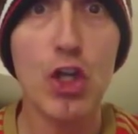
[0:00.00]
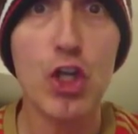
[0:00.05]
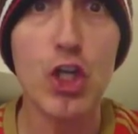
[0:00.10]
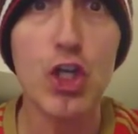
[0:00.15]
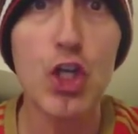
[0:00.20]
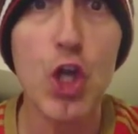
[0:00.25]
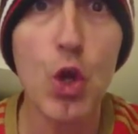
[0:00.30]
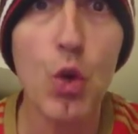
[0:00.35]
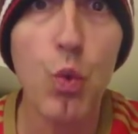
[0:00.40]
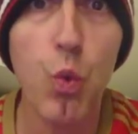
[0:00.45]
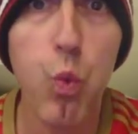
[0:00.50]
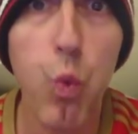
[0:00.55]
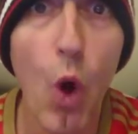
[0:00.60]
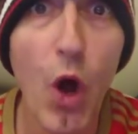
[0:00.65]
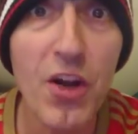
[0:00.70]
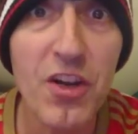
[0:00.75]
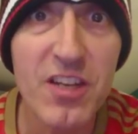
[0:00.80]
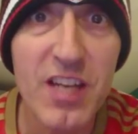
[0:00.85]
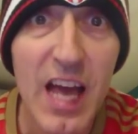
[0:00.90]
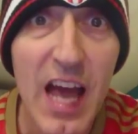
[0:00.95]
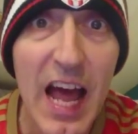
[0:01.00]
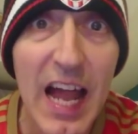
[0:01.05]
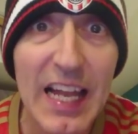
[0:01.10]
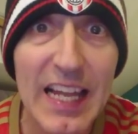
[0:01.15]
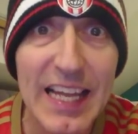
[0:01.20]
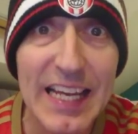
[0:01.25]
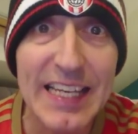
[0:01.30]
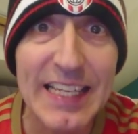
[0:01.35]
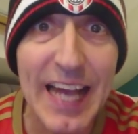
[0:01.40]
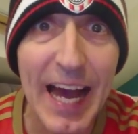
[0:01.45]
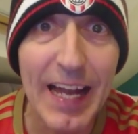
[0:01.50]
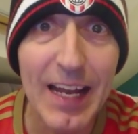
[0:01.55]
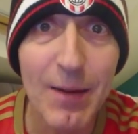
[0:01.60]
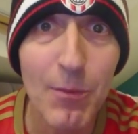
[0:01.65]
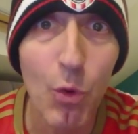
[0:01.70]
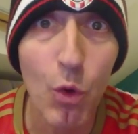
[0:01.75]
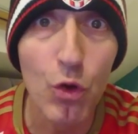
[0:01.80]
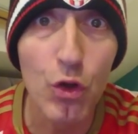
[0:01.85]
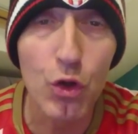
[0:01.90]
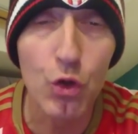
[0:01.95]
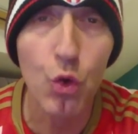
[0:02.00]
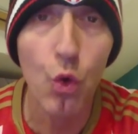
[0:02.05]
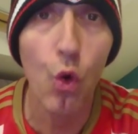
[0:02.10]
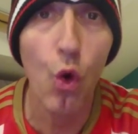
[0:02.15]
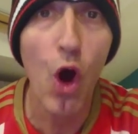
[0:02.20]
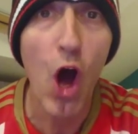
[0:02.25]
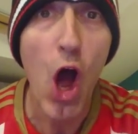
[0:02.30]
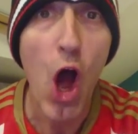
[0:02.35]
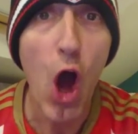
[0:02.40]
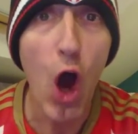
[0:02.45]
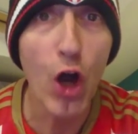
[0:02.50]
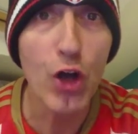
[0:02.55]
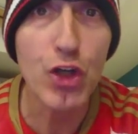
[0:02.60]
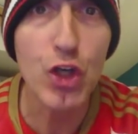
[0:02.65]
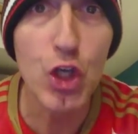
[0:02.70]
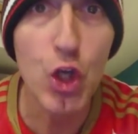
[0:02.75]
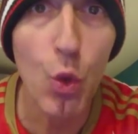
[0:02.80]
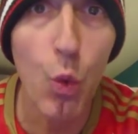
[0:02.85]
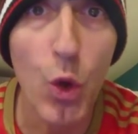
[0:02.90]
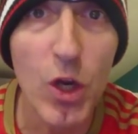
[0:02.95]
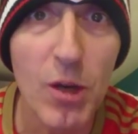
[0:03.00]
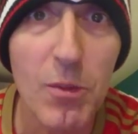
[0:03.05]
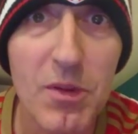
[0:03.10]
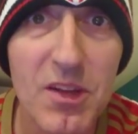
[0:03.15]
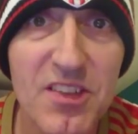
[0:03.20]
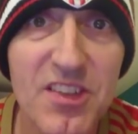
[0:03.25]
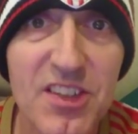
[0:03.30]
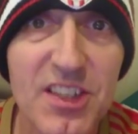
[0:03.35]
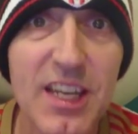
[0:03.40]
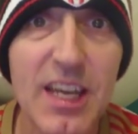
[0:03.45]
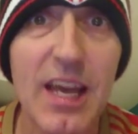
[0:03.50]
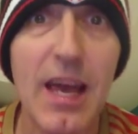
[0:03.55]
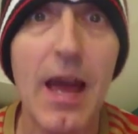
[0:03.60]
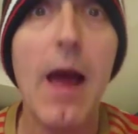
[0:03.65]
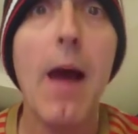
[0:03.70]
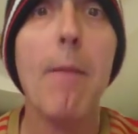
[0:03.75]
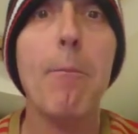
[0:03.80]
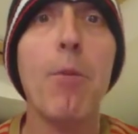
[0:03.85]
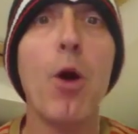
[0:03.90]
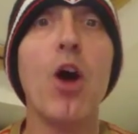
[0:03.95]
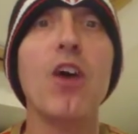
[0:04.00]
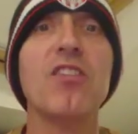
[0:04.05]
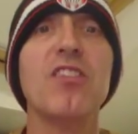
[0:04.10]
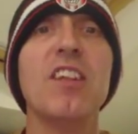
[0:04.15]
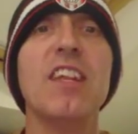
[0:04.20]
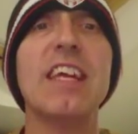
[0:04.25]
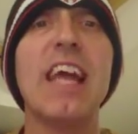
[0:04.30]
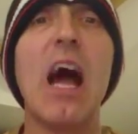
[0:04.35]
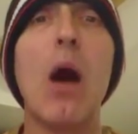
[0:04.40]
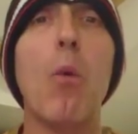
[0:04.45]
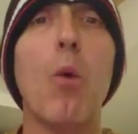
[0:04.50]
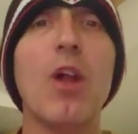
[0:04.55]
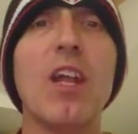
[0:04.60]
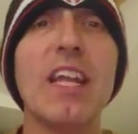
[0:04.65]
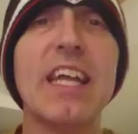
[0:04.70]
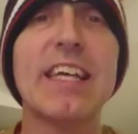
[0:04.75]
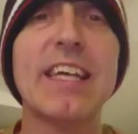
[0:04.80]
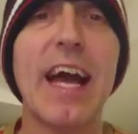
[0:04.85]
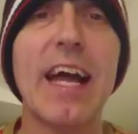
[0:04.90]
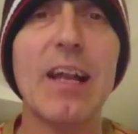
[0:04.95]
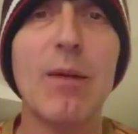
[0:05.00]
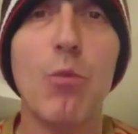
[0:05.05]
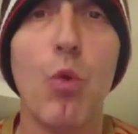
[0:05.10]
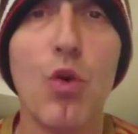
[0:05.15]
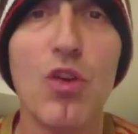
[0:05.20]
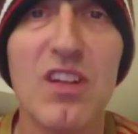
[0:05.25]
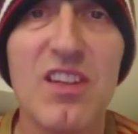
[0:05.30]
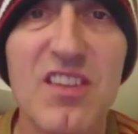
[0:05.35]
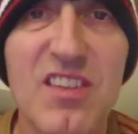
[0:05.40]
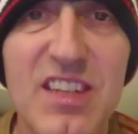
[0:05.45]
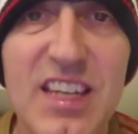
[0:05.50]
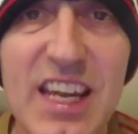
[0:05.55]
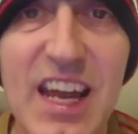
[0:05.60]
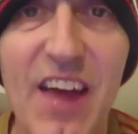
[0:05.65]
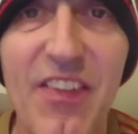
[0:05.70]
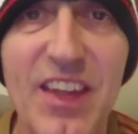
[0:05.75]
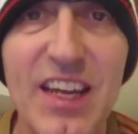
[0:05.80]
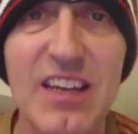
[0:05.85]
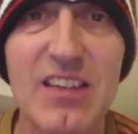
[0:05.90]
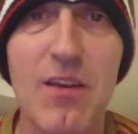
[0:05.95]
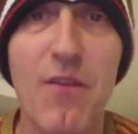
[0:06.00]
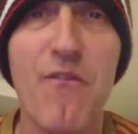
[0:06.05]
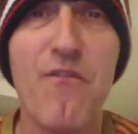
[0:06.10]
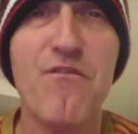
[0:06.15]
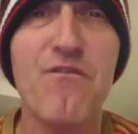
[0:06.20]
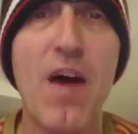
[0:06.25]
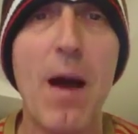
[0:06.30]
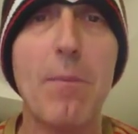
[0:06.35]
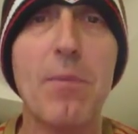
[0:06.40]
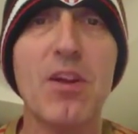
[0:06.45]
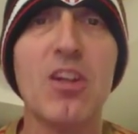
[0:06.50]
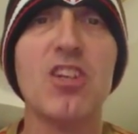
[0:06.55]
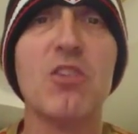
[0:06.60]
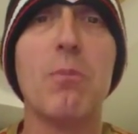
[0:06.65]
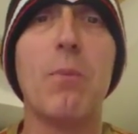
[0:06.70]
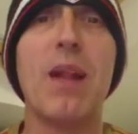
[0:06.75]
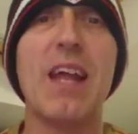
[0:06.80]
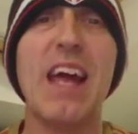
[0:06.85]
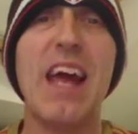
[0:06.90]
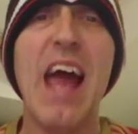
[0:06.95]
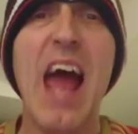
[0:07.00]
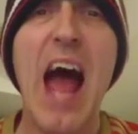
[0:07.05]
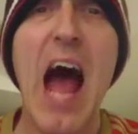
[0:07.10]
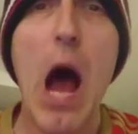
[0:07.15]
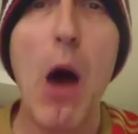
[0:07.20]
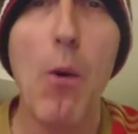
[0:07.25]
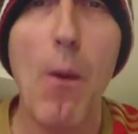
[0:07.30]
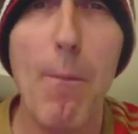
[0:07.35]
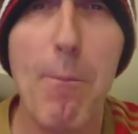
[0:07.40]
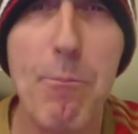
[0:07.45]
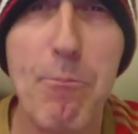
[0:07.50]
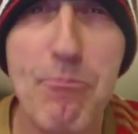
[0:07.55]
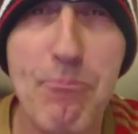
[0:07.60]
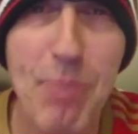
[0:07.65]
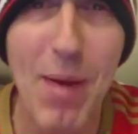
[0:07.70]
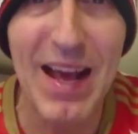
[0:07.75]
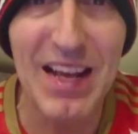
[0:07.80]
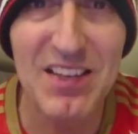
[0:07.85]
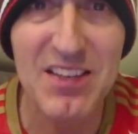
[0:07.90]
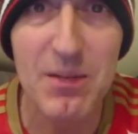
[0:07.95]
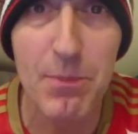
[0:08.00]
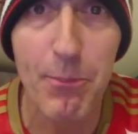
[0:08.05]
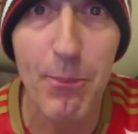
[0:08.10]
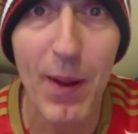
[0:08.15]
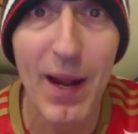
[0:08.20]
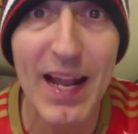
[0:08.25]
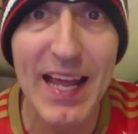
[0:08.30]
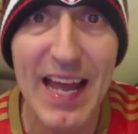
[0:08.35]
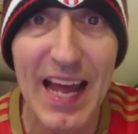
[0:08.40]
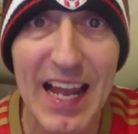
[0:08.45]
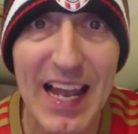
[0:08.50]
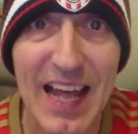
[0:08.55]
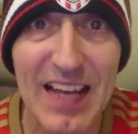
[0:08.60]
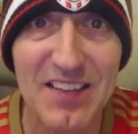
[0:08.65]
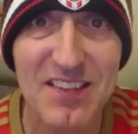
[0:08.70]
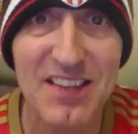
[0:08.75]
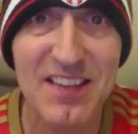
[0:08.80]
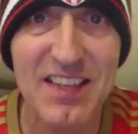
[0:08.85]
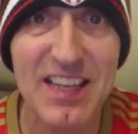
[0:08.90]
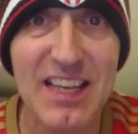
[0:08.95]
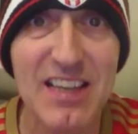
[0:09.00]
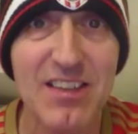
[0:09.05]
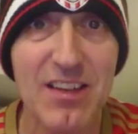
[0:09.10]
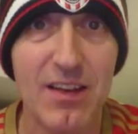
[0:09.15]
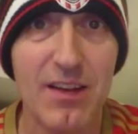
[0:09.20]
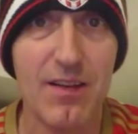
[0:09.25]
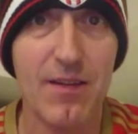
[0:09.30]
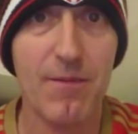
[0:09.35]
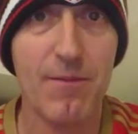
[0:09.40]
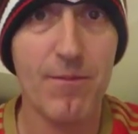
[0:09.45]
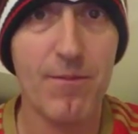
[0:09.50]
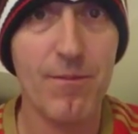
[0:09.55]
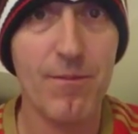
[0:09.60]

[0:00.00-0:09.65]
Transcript: Do you want Lee Cattermole to go, or do you want him to stay? Personally, I want Lee Cattermole to stay. I think he's a fabulous player. Our best player last season.